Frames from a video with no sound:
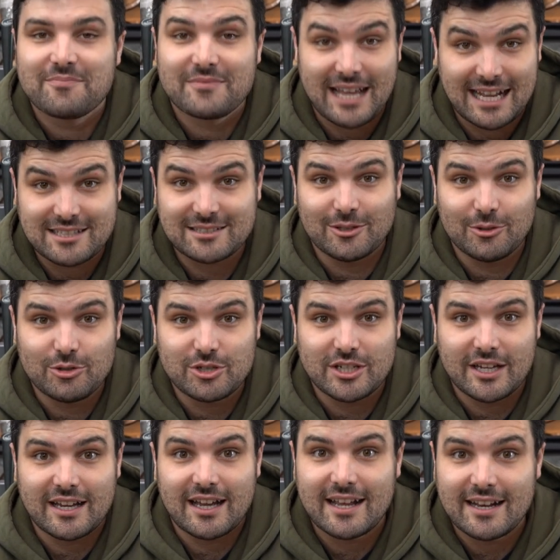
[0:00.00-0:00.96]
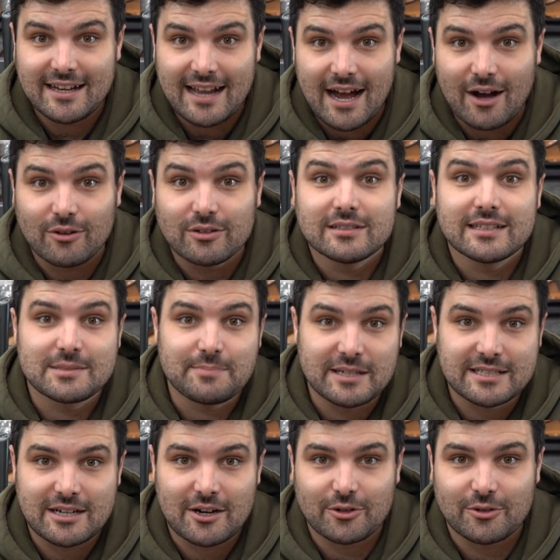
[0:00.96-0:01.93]
That's louching. Now, let's
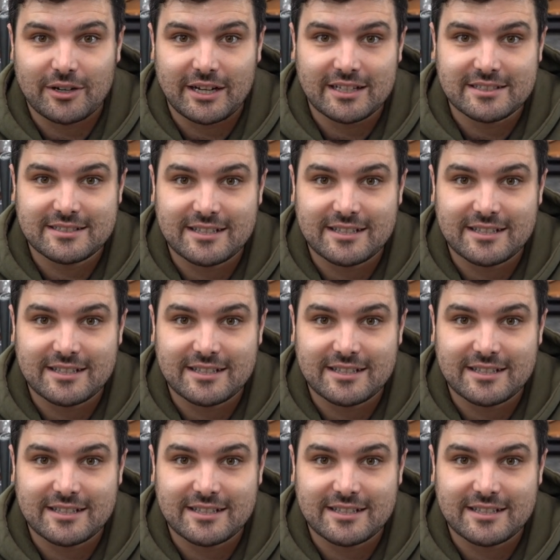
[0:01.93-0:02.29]
mix our ingredients